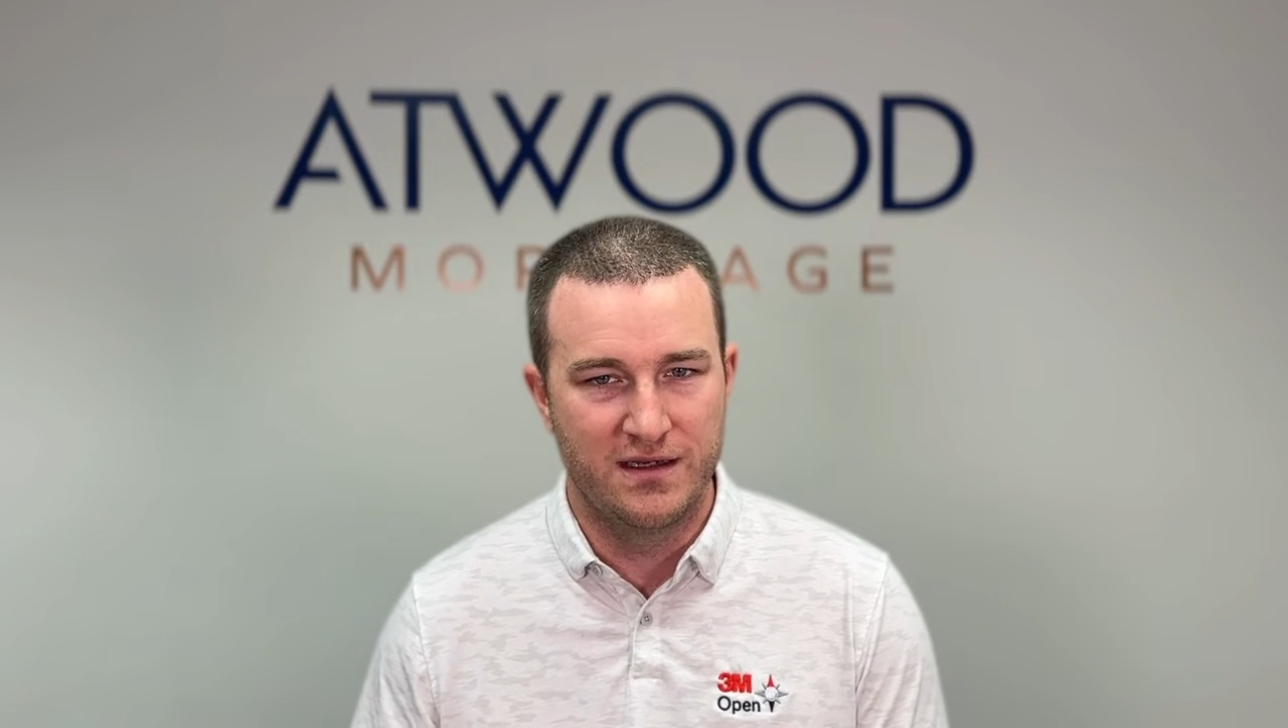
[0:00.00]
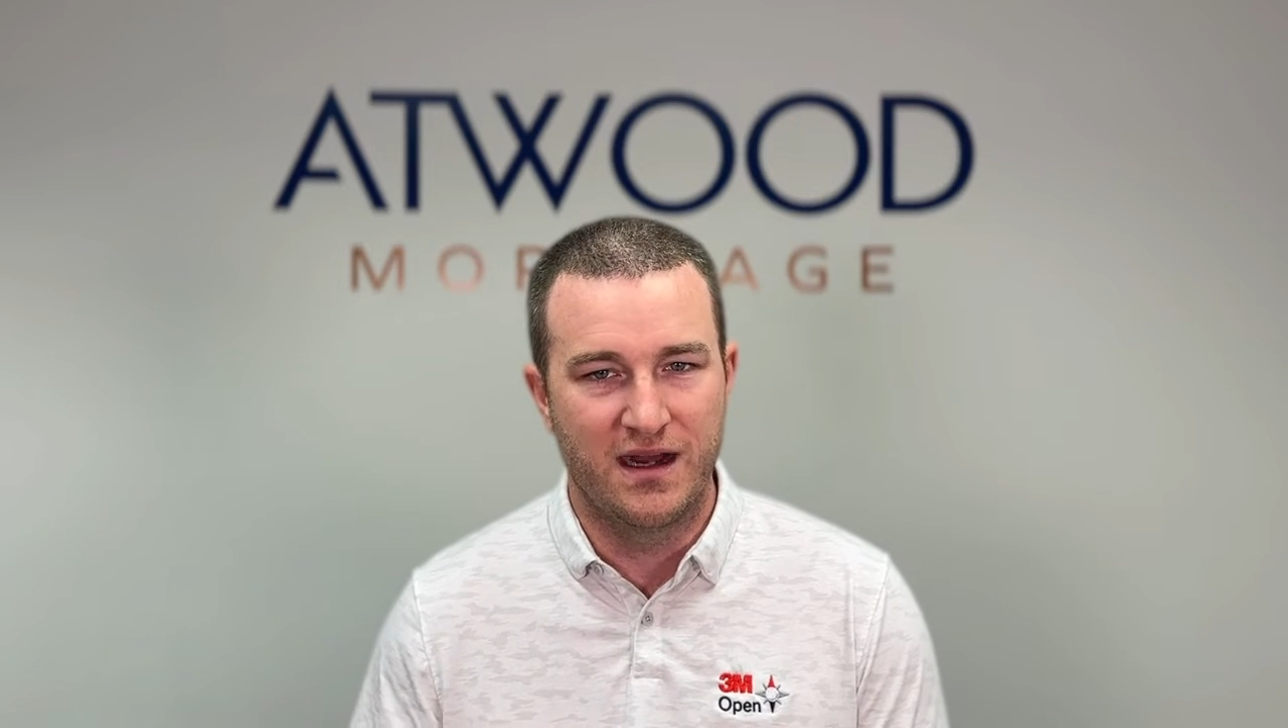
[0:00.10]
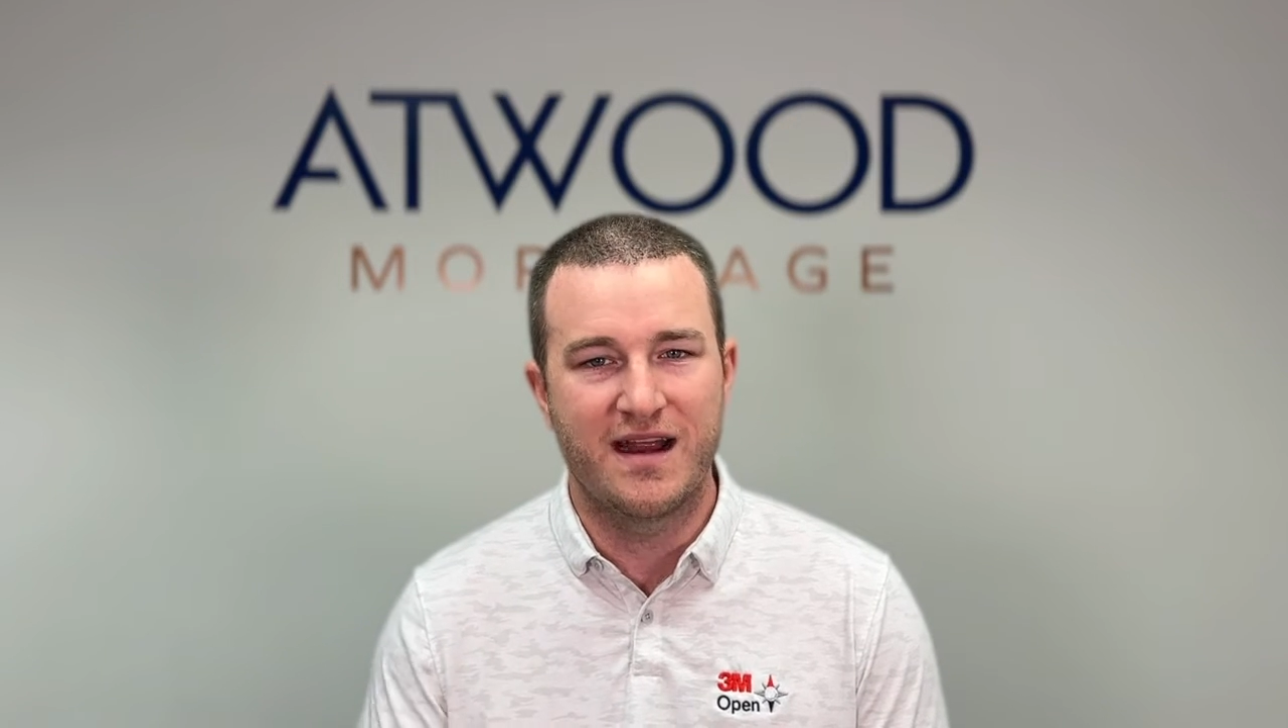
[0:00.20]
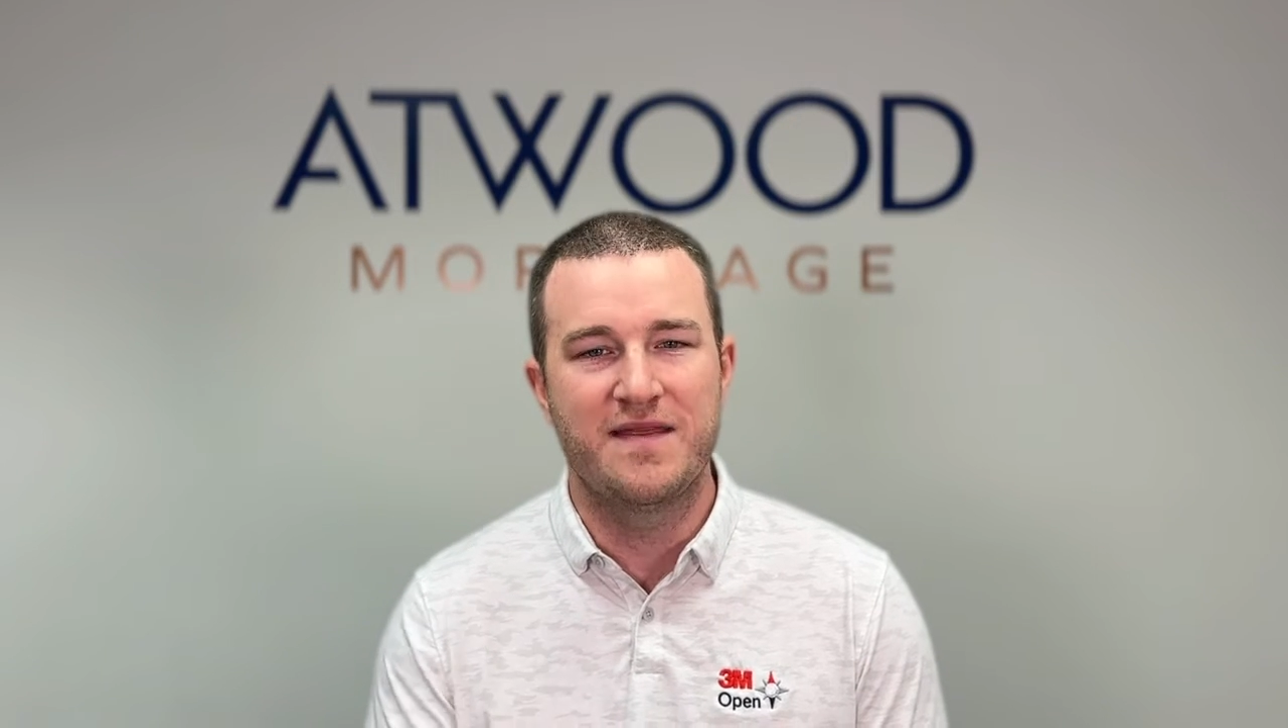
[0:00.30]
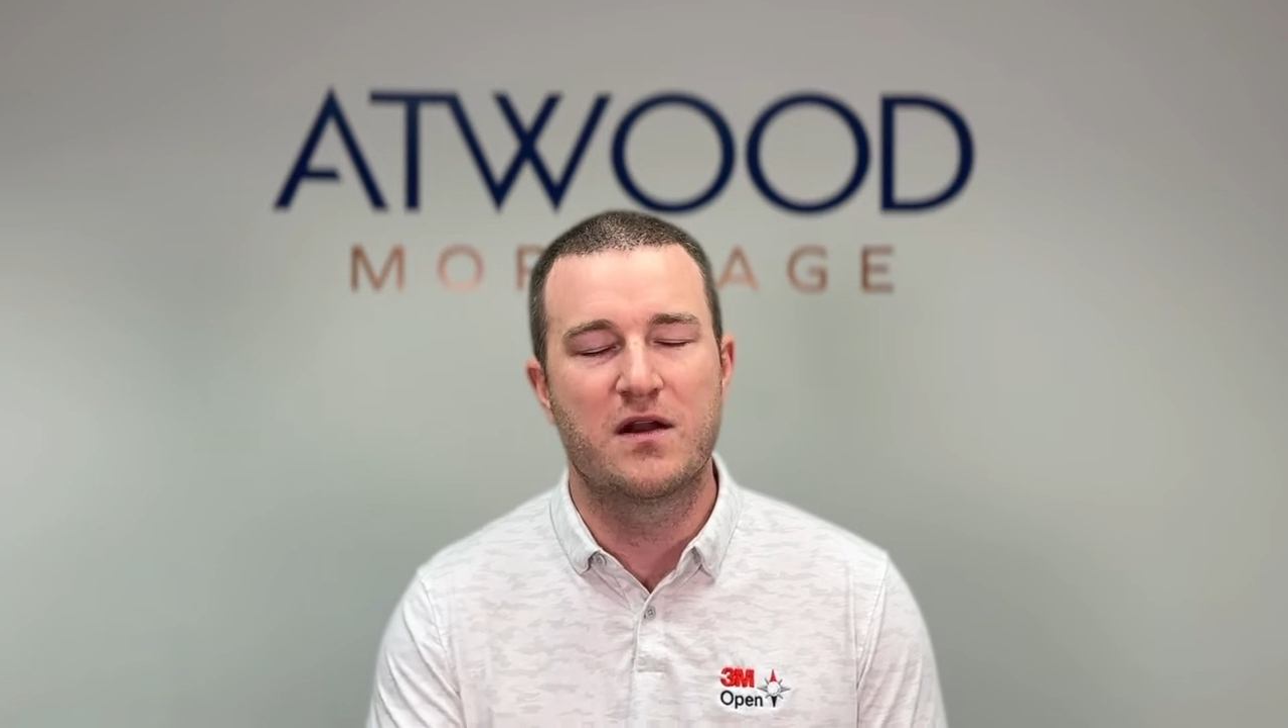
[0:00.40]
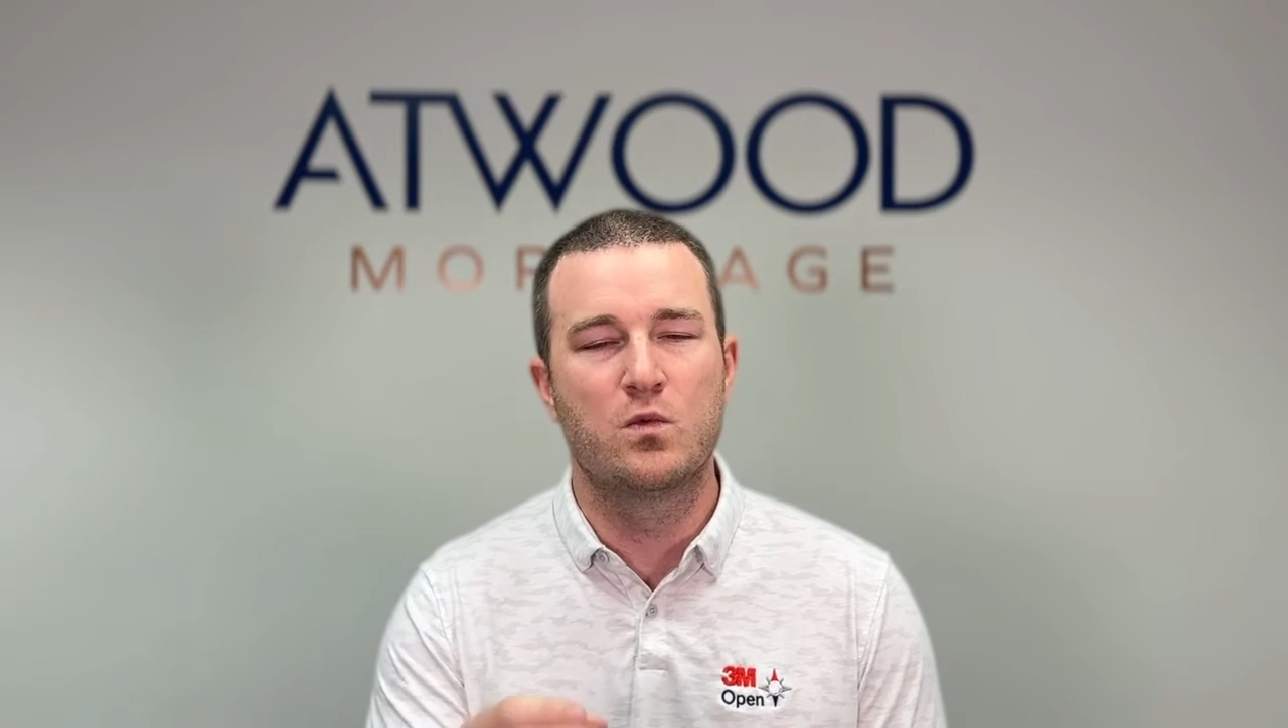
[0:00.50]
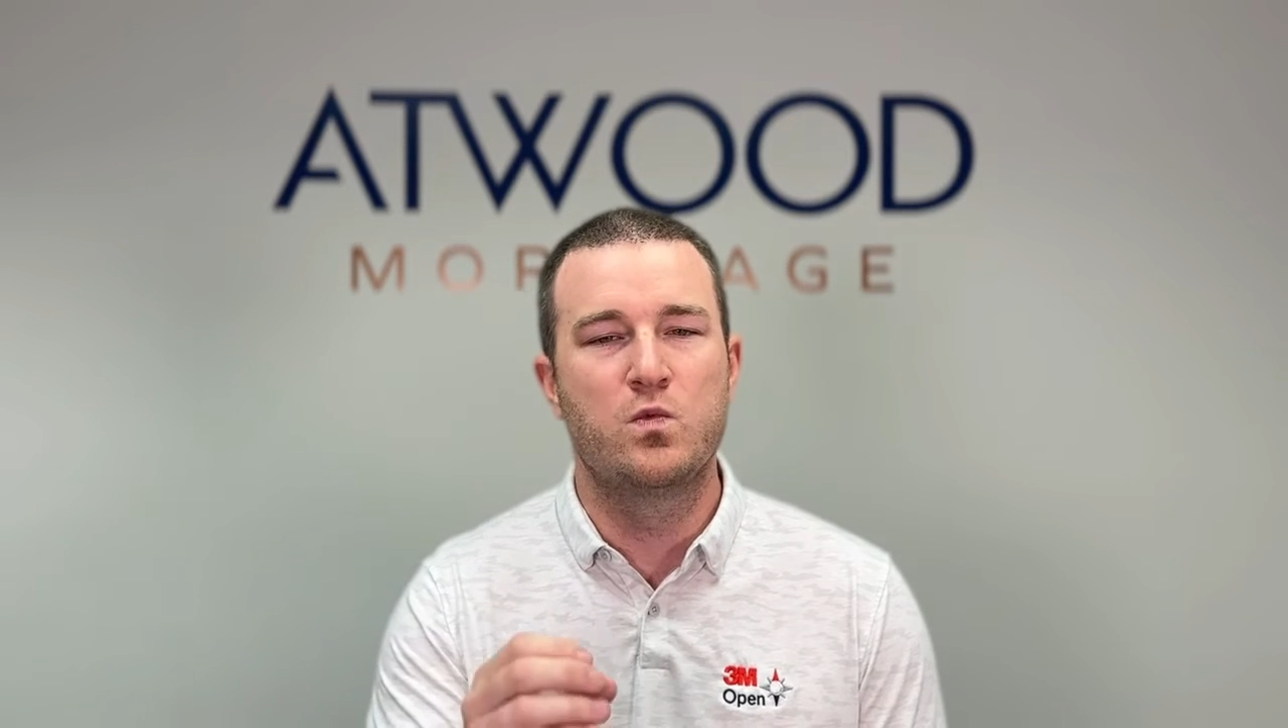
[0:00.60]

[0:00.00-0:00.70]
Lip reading: Again, there